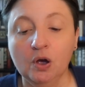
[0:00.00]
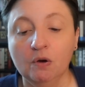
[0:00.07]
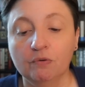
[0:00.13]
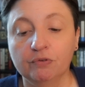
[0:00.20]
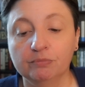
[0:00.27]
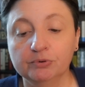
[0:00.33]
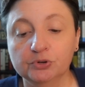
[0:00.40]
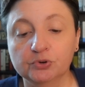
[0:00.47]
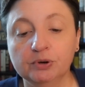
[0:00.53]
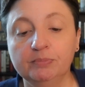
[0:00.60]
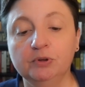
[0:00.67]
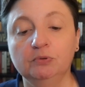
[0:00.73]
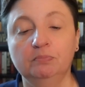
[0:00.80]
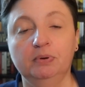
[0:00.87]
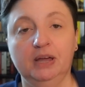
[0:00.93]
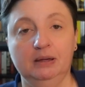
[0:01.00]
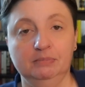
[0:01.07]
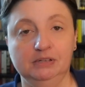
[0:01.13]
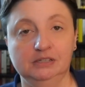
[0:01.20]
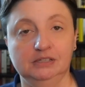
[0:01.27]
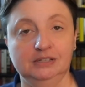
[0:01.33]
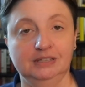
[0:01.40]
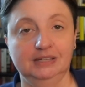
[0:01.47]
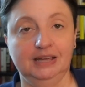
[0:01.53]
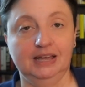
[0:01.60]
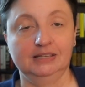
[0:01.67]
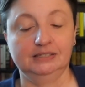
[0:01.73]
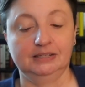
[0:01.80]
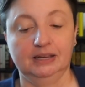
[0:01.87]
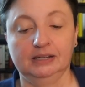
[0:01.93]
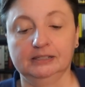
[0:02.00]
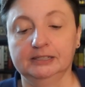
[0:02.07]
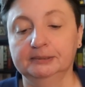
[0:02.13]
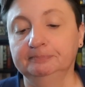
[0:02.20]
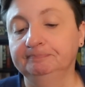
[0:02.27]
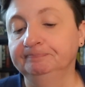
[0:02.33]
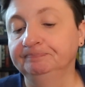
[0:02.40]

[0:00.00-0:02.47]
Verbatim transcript: from tribute payments to the Aztecs